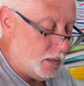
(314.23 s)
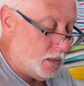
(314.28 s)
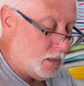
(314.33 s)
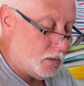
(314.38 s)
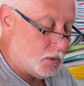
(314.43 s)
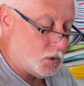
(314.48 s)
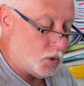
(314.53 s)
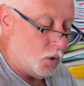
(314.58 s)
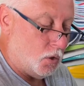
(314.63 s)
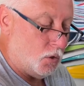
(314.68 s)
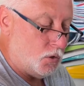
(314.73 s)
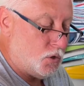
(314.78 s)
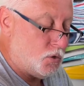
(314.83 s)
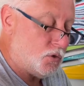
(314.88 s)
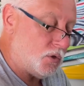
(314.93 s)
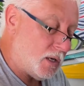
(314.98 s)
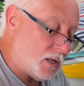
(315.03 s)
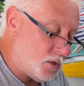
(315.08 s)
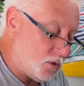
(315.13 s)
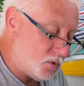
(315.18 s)
So
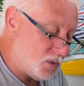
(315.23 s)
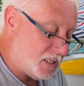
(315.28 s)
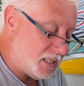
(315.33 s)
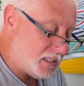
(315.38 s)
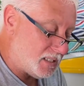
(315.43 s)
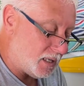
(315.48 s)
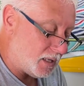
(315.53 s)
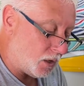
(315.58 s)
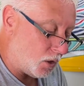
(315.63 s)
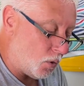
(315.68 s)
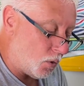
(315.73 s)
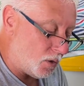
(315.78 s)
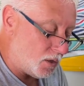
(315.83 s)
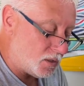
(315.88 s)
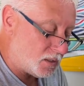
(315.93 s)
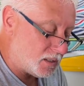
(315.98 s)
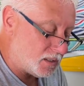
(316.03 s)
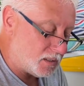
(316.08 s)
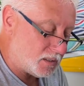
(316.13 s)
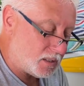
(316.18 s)
usually I use these in the
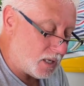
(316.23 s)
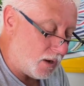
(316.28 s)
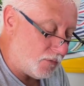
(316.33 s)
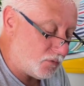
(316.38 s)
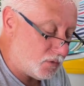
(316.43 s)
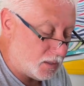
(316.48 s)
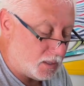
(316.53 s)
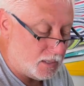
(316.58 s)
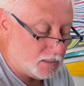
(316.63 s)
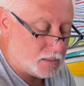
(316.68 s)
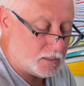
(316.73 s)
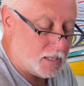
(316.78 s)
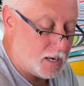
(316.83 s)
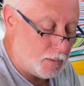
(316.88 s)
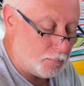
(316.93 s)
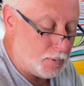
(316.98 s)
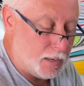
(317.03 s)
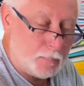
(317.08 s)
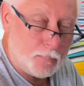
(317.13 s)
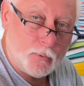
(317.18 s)
corners because it's tough to get
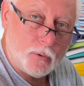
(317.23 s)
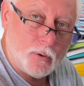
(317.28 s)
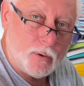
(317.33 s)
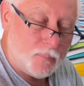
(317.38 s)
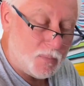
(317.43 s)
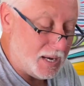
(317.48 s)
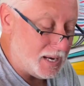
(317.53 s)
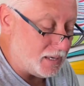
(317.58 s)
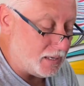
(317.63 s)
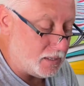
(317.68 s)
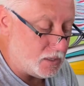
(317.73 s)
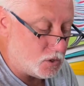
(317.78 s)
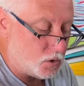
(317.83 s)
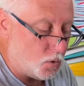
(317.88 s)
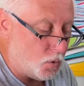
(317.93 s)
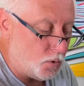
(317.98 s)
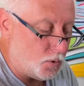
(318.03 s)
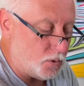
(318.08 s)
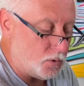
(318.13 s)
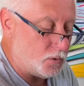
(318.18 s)
sandpaper into these
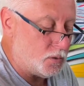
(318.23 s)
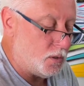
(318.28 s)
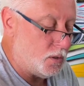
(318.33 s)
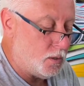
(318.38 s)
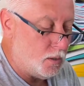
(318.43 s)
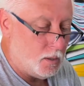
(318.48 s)
corners.